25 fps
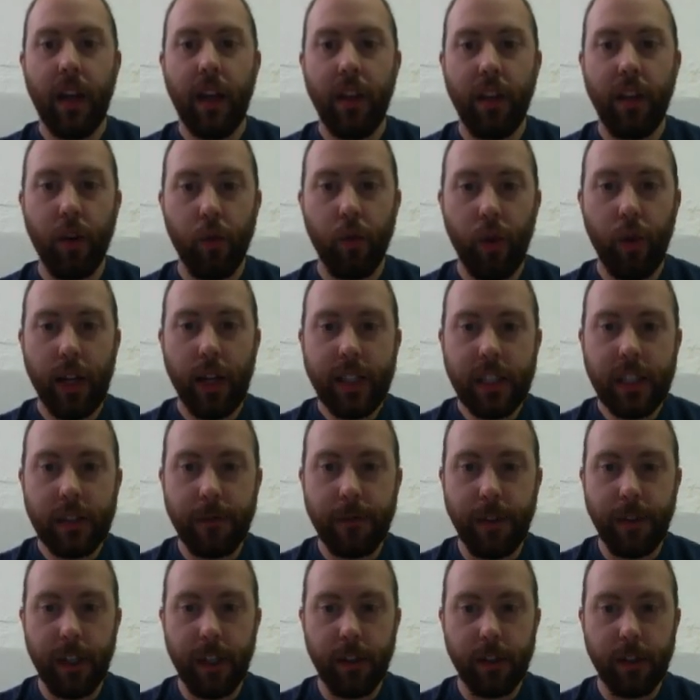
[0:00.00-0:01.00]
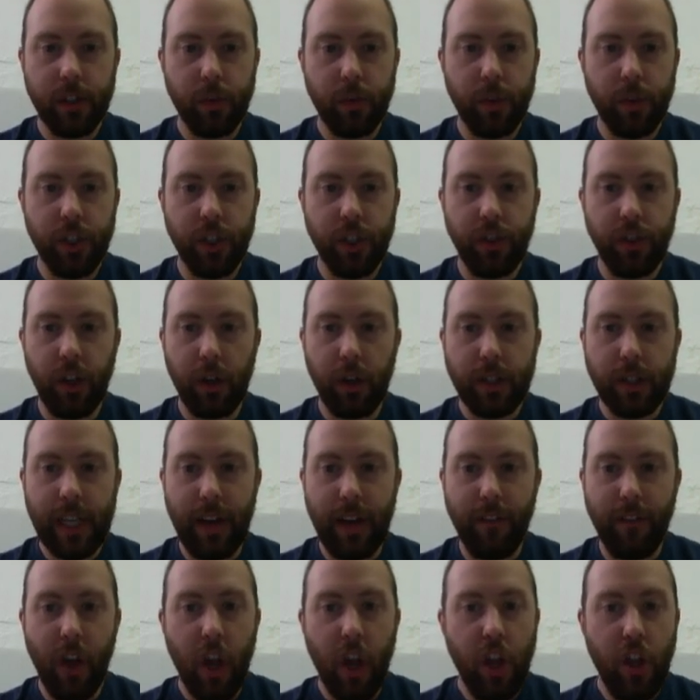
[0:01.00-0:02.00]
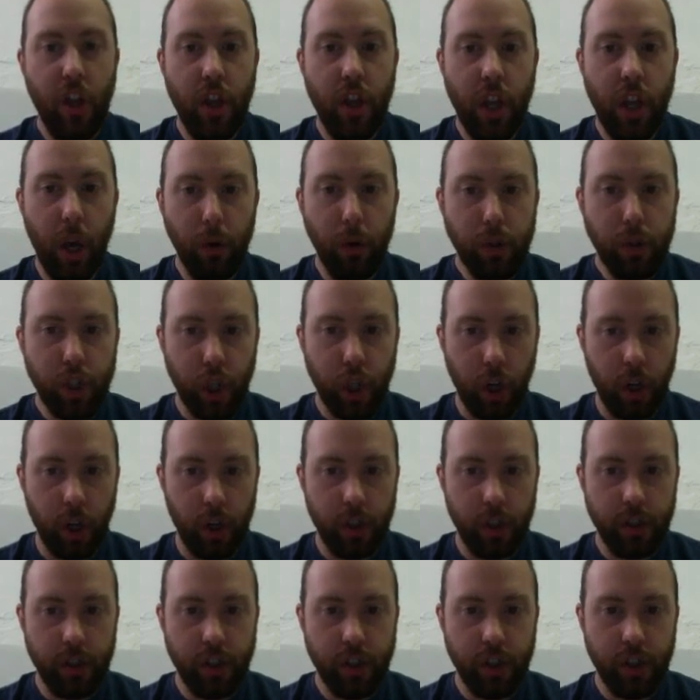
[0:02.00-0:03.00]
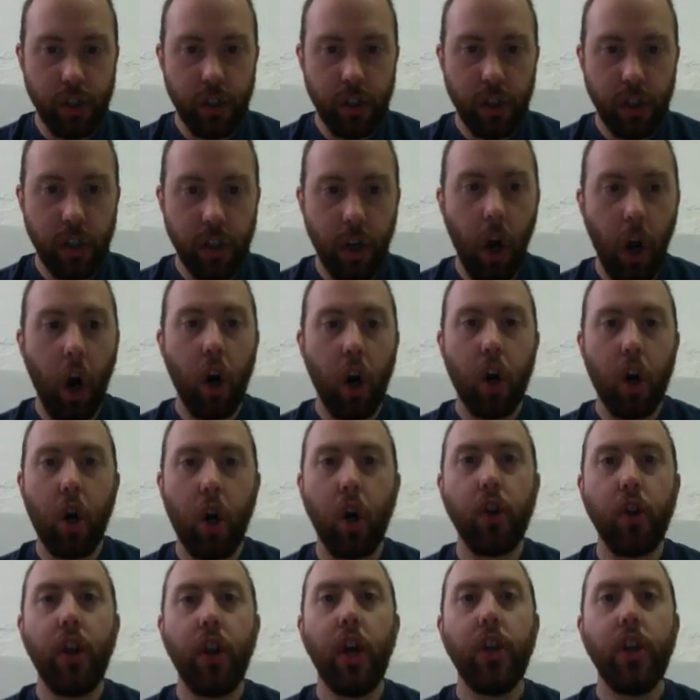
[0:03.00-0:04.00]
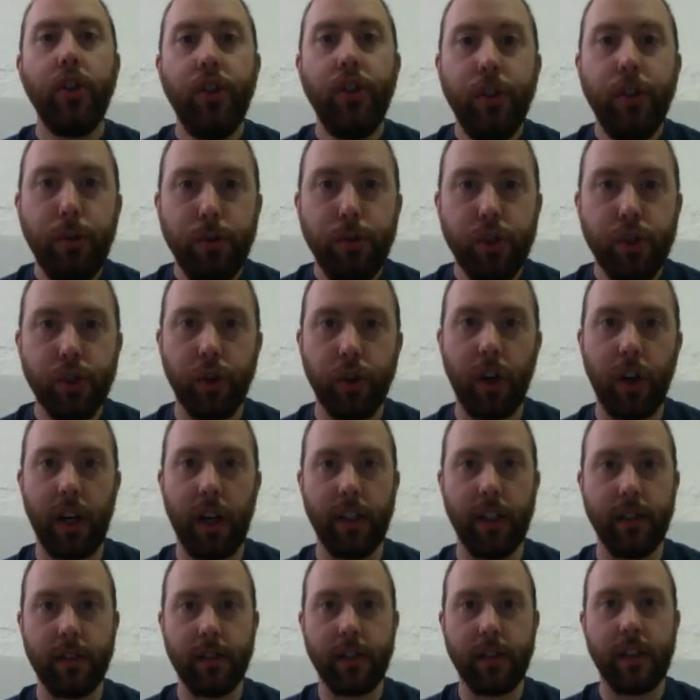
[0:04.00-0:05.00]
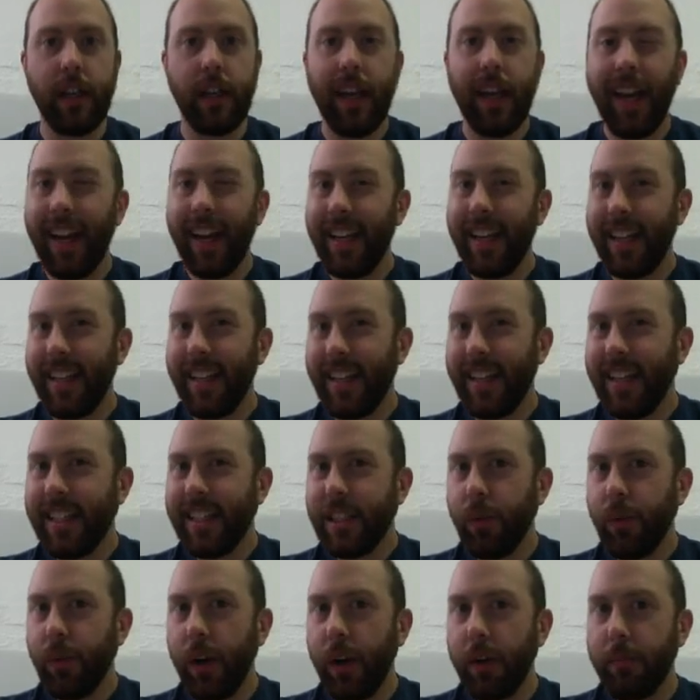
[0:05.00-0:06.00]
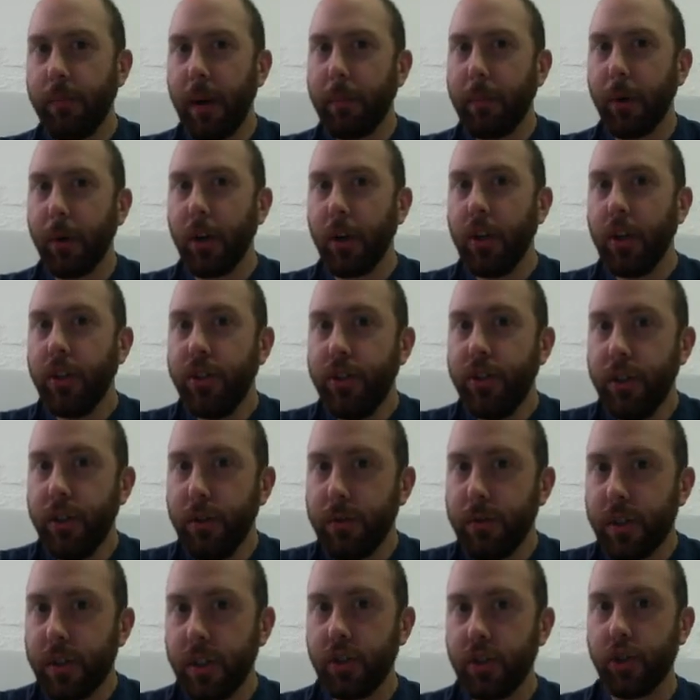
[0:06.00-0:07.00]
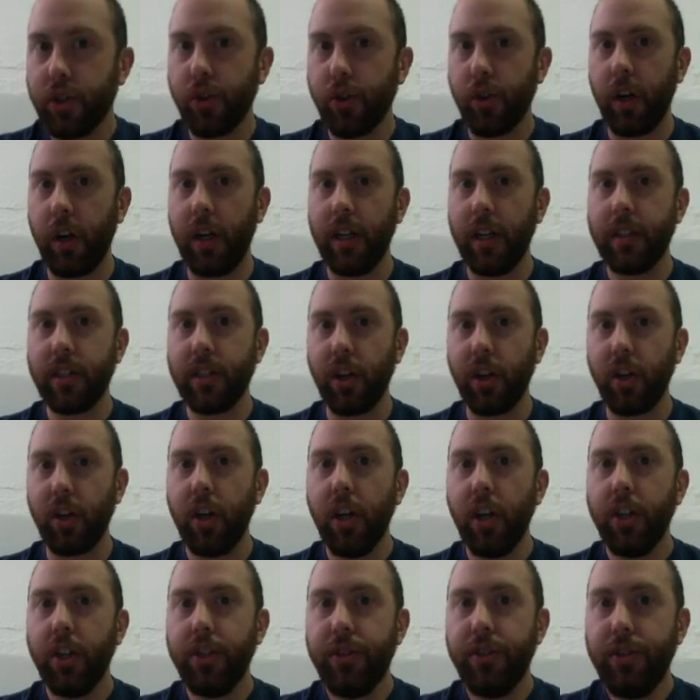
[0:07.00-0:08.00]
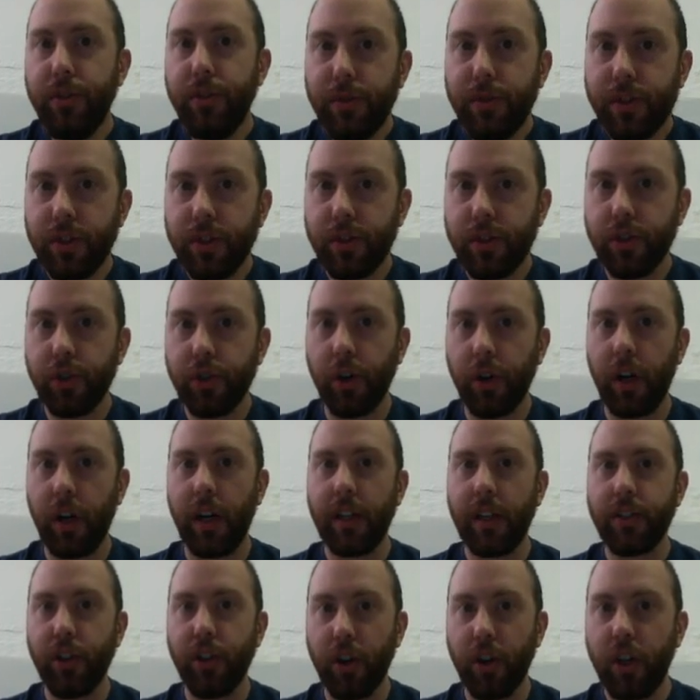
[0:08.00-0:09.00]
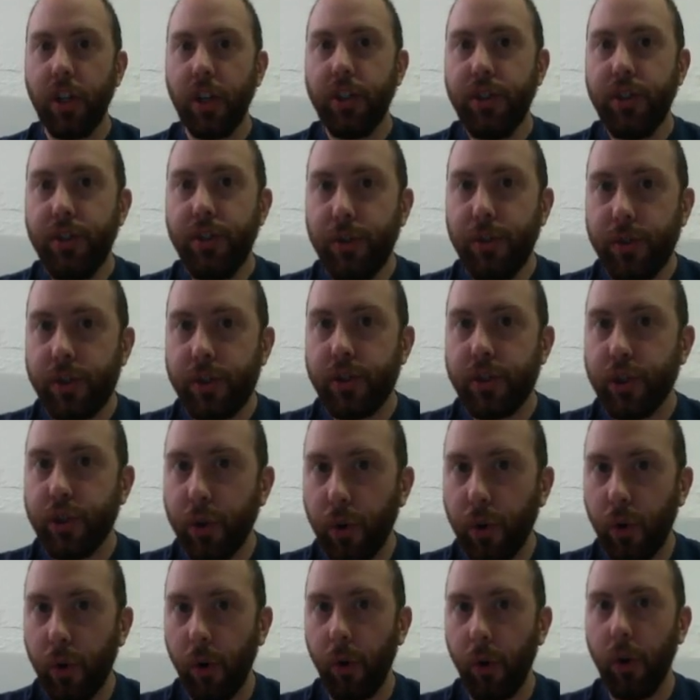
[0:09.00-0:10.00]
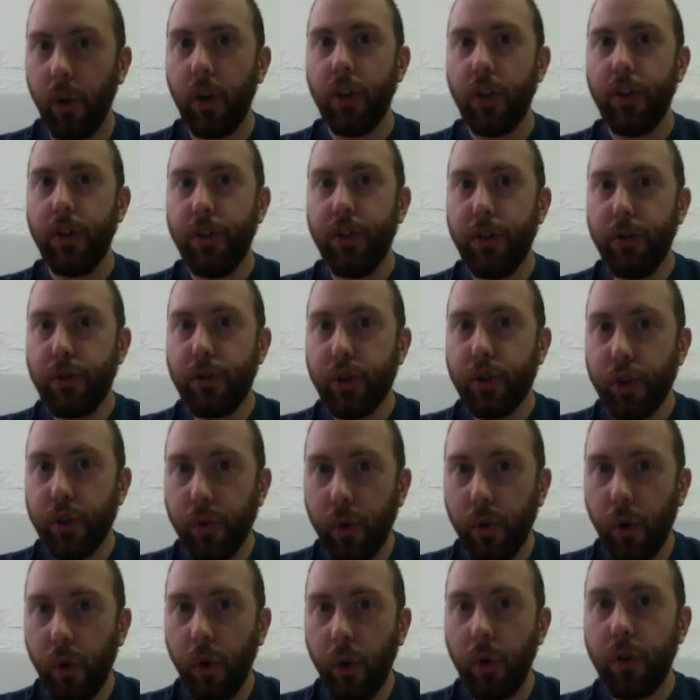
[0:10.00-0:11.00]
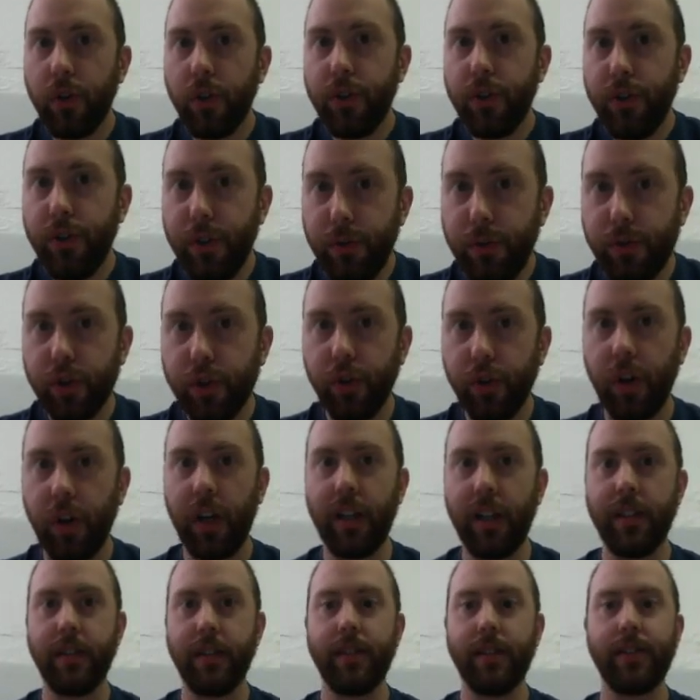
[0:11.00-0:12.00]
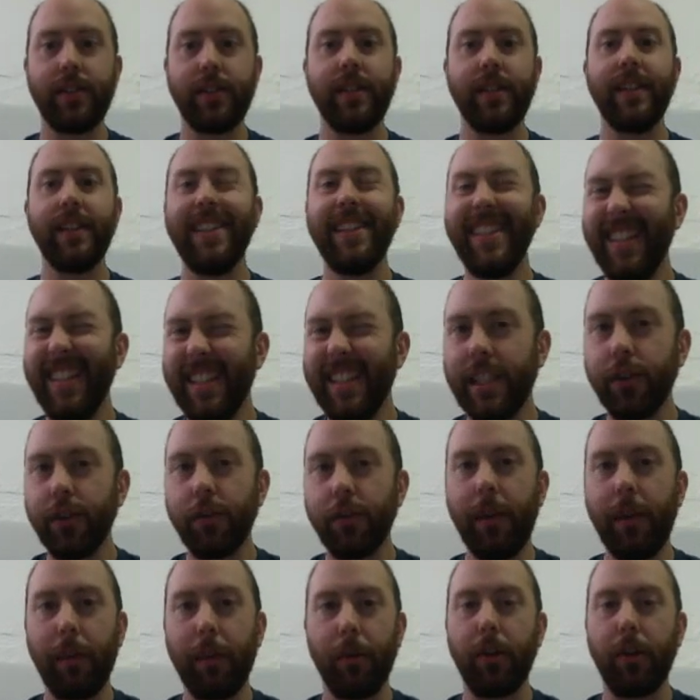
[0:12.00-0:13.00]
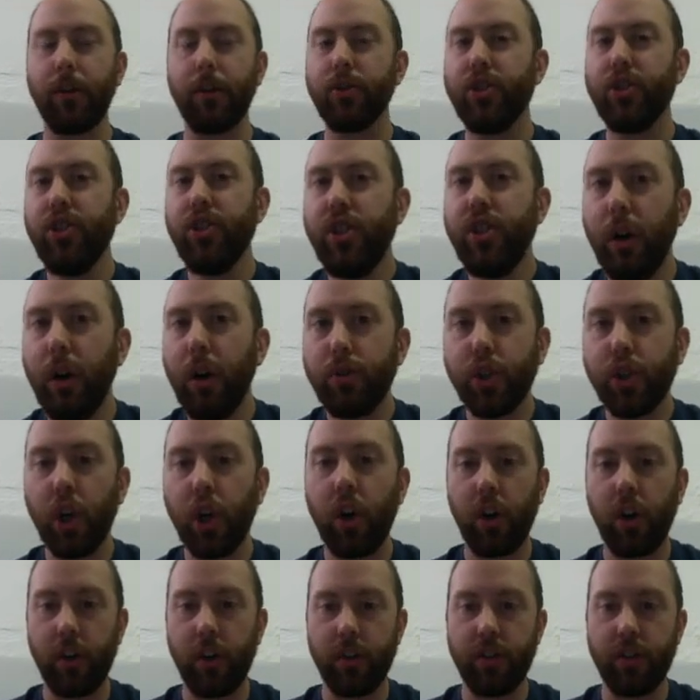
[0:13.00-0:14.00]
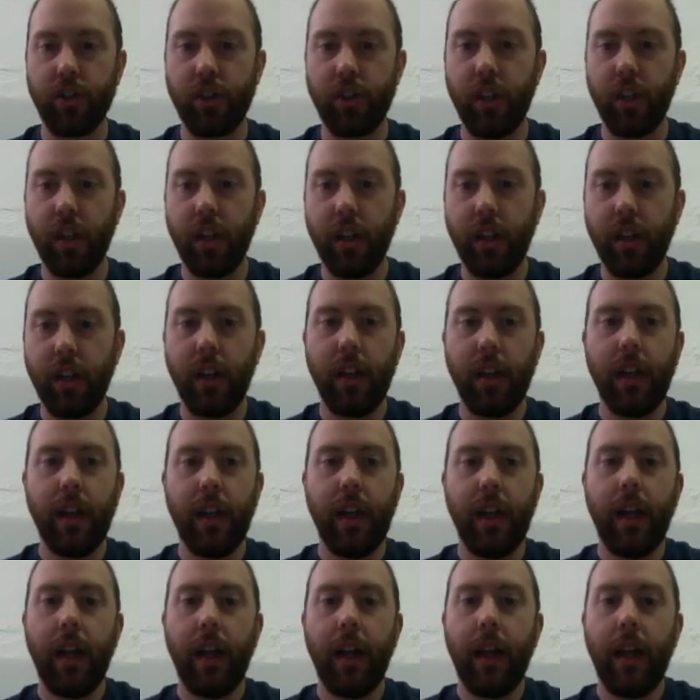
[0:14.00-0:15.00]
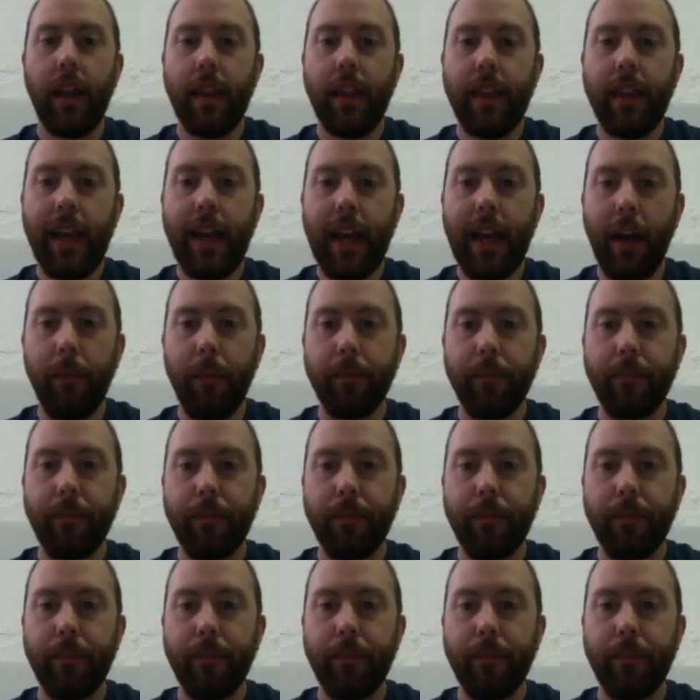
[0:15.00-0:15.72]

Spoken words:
The red spheres, which you notice have no charge, are called neutrons. And an easy way to remember neutrons are neutral, neutrons. Easy to remember. There's no charge. Now,